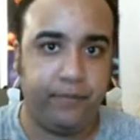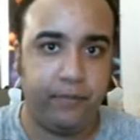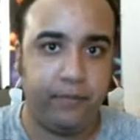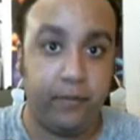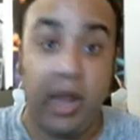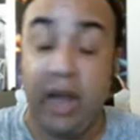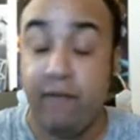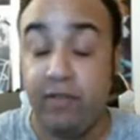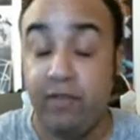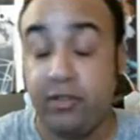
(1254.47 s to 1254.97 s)

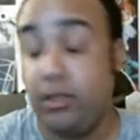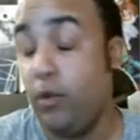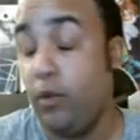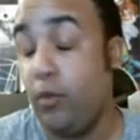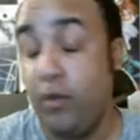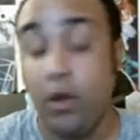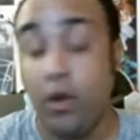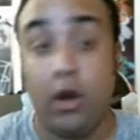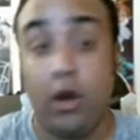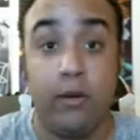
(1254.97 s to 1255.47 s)
Obviously
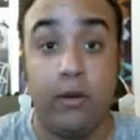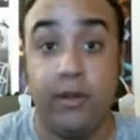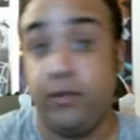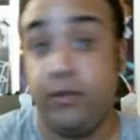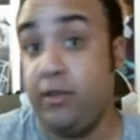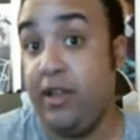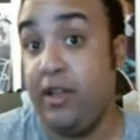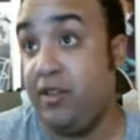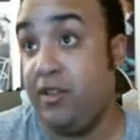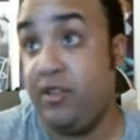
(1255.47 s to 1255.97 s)
we are.
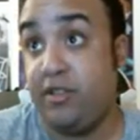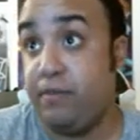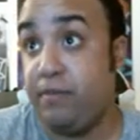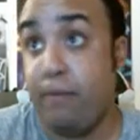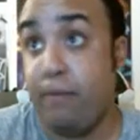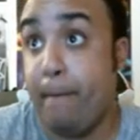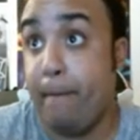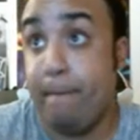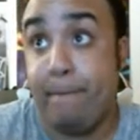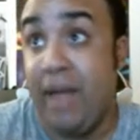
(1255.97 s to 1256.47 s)
It's
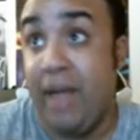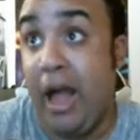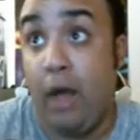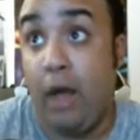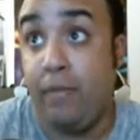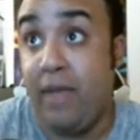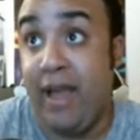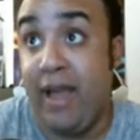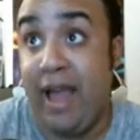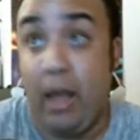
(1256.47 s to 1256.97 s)
bound
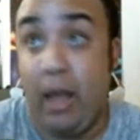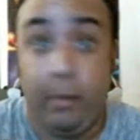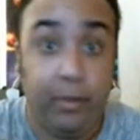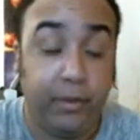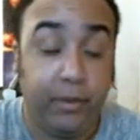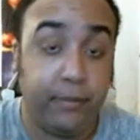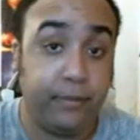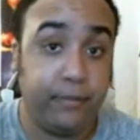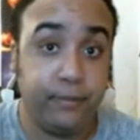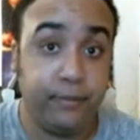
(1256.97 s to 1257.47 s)
to happen.
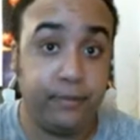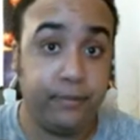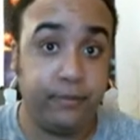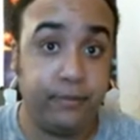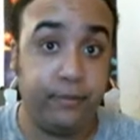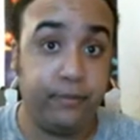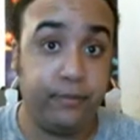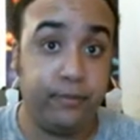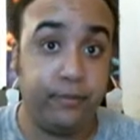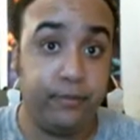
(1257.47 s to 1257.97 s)

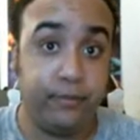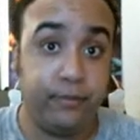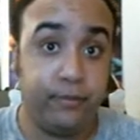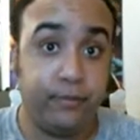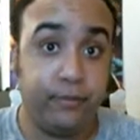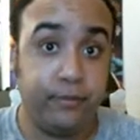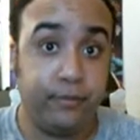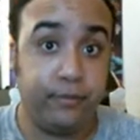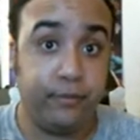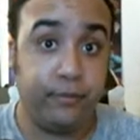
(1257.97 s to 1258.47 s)

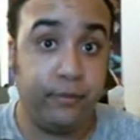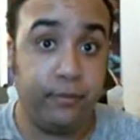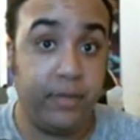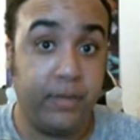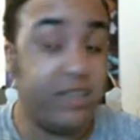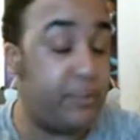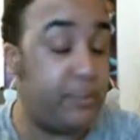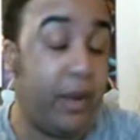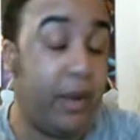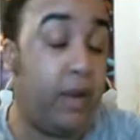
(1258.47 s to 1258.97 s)

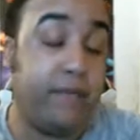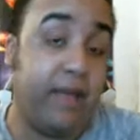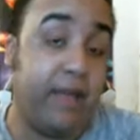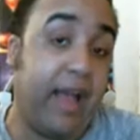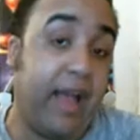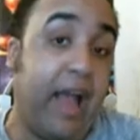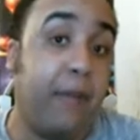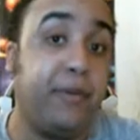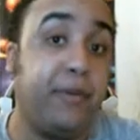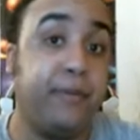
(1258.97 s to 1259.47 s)
It's bound to
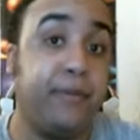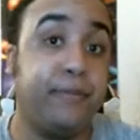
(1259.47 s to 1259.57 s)
happen.